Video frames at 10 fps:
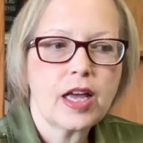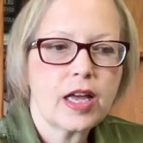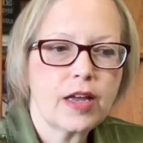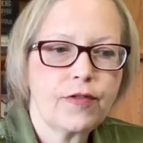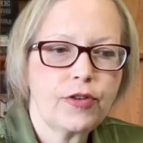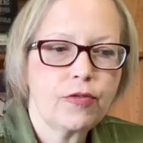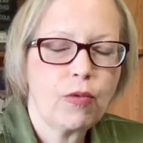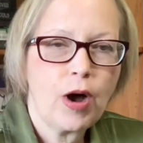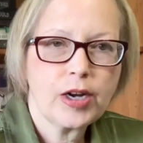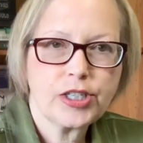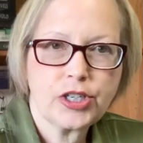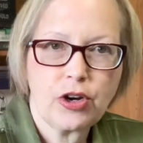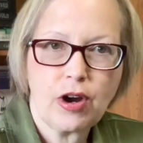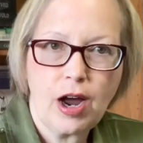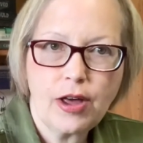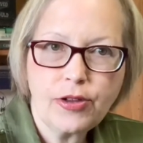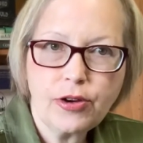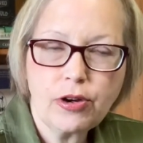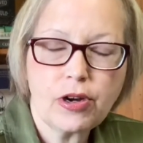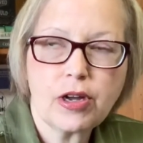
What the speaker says: If you've watched our other